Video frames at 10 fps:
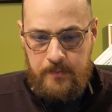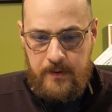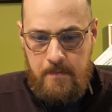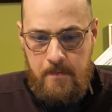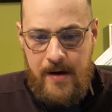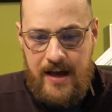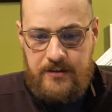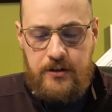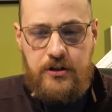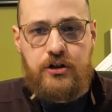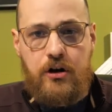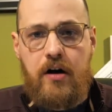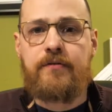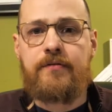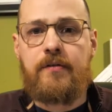the message
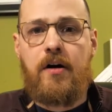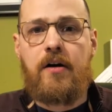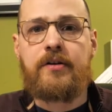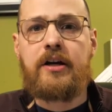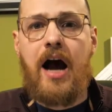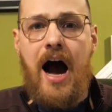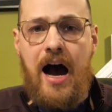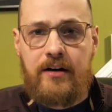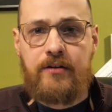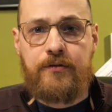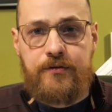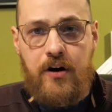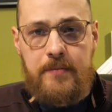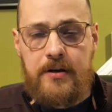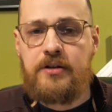of, of God
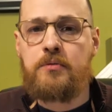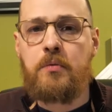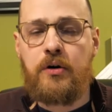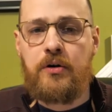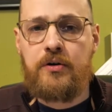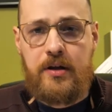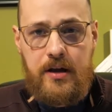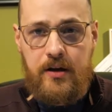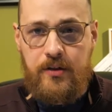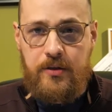from His Word,